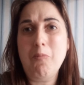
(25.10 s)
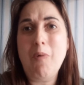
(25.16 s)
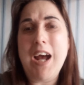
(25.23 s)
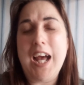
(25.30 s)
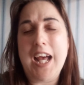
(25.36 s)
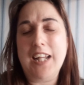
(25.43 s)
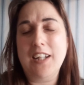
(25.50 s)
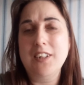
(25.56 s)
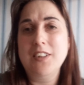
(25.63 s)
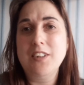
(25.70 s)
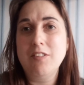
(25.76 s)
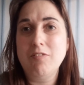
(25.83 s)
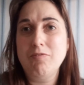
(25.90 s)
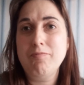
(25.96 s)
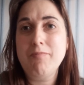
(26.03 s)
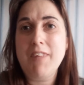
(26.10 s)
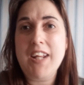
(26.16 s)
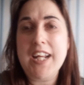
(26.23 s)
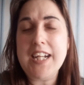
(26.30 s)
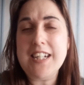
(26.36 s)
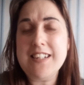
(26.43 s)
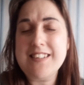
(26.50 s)
well,
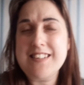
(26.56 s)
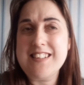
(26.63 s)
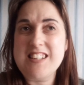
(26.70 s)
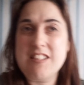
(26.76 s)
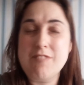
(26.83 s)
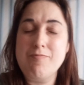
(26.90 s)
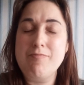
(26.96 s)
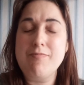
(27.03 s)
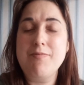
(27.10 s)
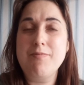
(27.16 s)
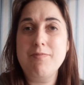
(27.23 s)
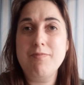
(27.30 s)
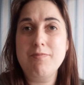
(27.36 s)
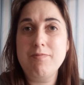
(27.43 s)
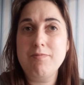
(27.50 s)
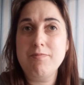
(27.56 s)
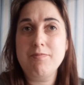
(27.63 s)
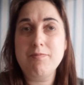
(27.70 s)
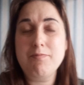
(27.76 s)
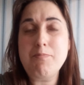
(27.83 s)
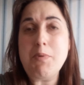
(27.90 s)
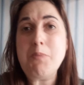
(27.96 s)
it's
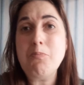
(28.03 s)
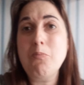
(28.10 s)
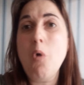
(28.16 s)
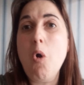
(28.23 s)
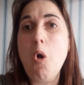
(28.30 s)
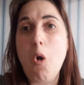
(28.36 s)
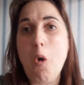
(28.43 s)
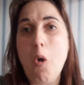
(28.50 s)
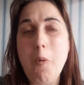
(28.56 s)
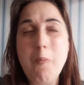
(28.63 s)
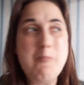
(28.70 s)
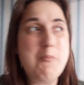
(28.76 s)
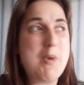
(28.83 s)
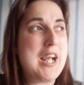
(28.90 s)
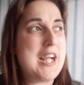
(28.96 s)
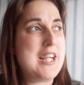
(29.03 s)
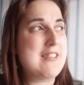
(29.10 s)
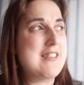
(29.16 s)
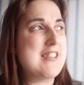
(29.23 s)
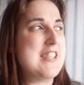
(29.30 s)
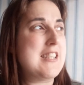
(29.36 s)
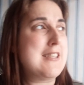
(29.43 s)
been warm but
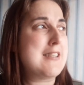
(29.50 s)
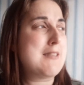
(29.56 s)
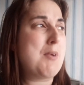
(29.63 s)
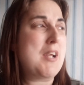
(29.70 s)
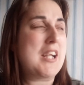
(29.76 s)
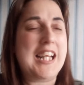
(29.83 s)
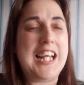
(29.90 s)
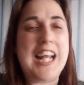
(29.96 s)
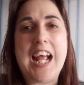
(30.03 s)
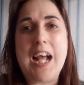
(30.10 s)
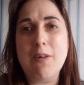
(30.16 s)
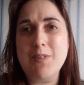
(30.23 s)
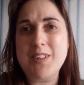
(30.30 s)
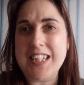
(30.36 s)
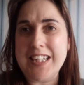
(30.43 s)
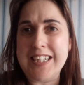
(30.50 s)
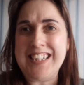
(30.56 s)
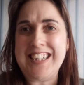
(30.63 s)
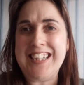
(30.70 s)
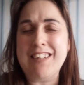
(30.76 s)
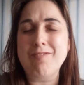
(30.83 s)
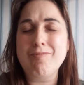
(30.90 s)
it's been
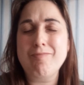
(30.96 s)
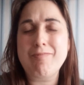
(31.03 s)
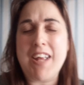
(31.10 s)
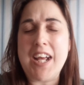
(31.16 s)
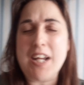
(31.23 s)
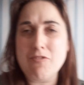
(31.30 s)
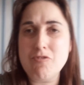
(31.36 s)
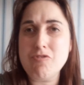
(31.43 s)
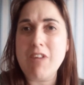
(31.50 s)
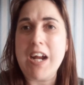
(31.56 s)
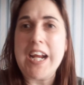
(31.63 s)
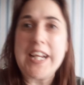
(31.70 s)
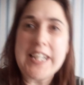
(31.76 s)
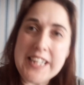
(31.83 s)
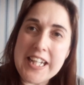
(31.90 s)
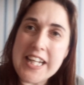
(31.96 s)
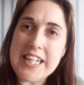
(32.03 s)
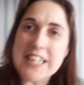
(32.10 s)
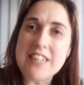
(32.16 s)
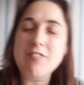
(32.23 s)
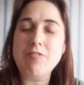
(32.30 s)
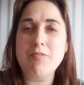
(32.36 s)
cloudy and
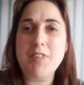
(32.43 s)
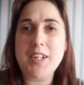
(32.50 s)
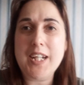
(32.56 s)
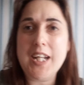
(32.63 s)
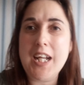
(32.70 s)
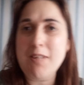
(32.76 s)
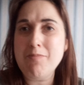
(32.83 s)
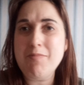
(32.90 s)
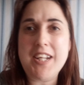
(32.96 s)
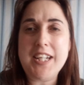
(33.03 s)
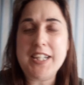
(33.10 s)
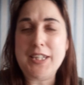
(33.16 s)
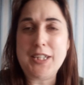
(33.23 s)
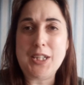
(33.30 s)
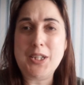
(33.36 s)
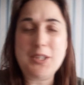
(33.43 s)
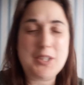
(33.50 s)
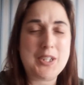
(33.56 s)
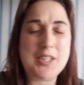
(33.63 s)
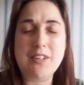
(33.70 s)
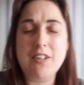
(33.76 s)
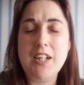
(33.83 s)
raining in the
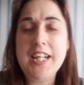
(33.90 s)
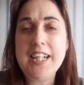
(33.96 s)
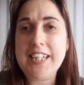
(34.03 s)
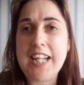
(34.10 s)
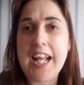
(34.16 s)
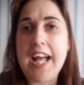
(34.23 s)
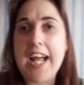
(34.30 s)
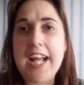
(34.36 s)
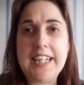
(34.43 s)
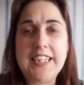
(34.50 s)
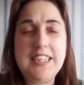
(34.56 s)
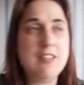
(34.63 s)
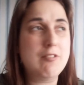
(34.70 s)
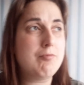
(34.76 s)
UK,